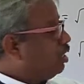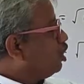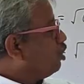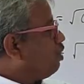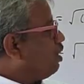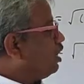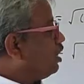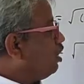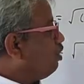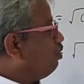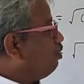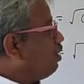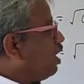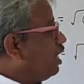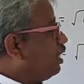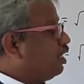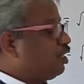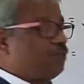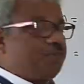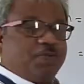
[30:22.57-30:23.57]
21
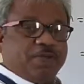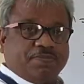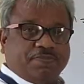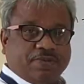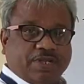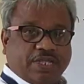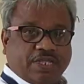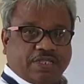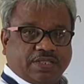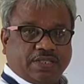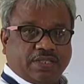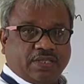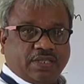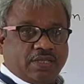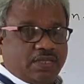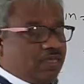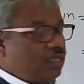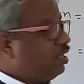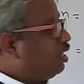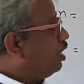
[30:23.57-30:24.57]
minus 15
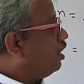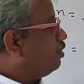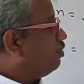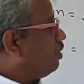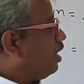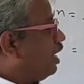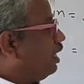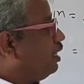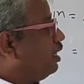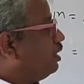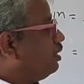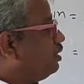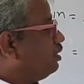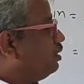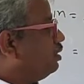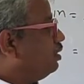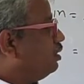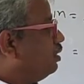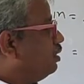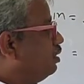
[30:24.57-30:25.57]
is
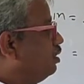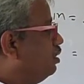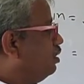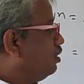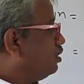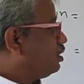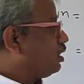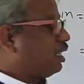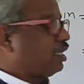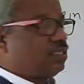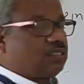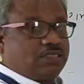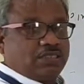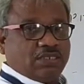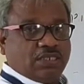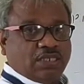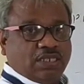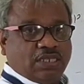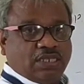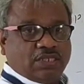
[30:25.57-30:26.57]
minus 6.
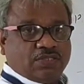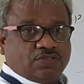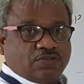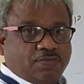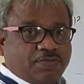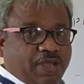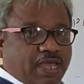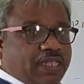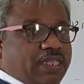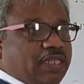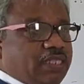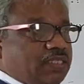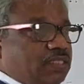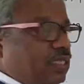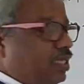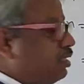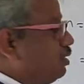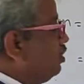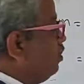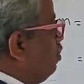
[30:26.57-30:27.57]
So minus
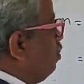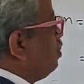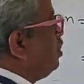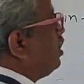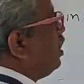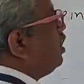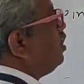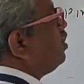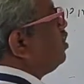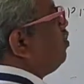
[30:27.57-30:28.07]
6. So 6